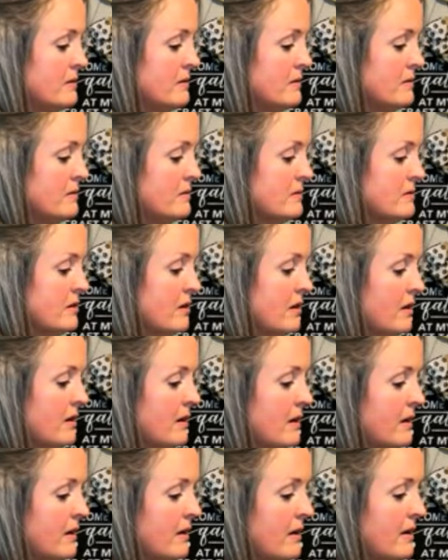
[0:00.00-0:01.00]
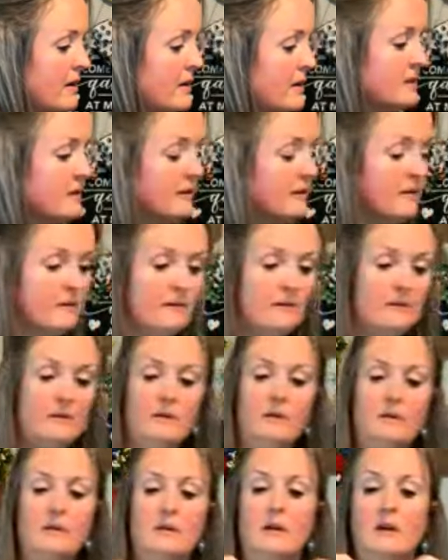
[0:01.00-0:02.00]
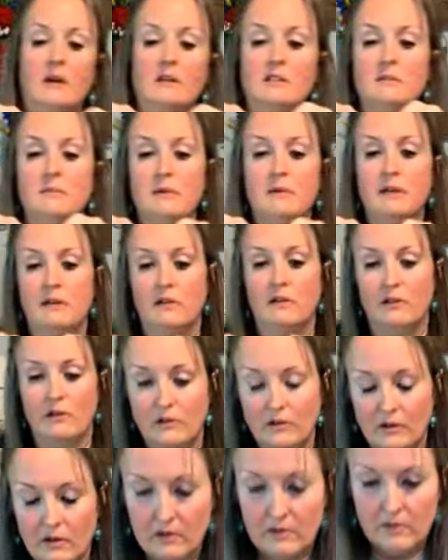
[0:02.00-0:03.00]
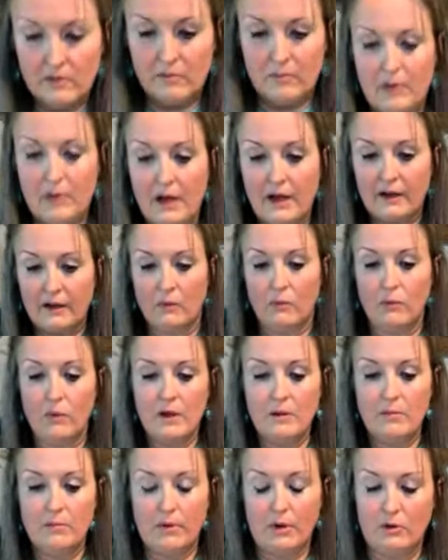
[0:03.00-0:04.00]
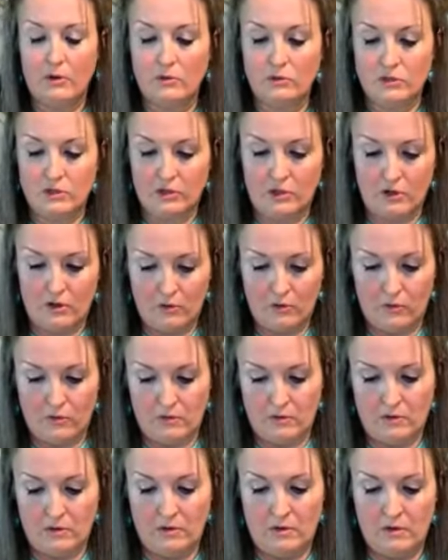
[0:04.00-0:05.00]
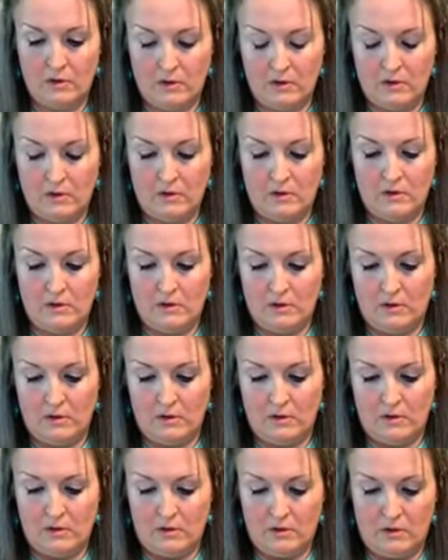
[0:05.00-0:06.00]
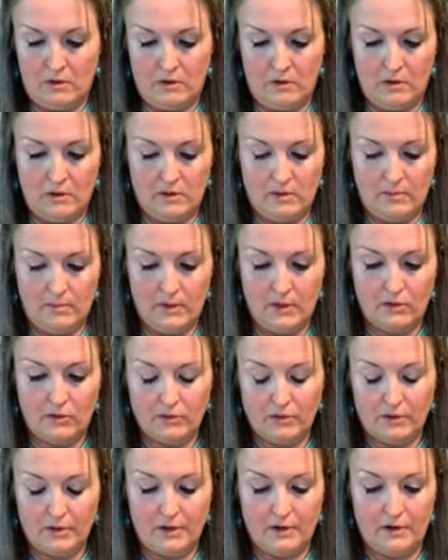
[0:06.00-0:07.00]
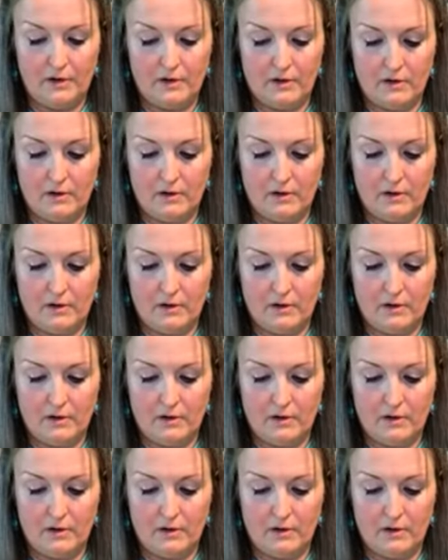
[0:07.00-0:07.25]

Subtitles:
Sorry, you guys. I just made a little black and white bow to go in the middle there.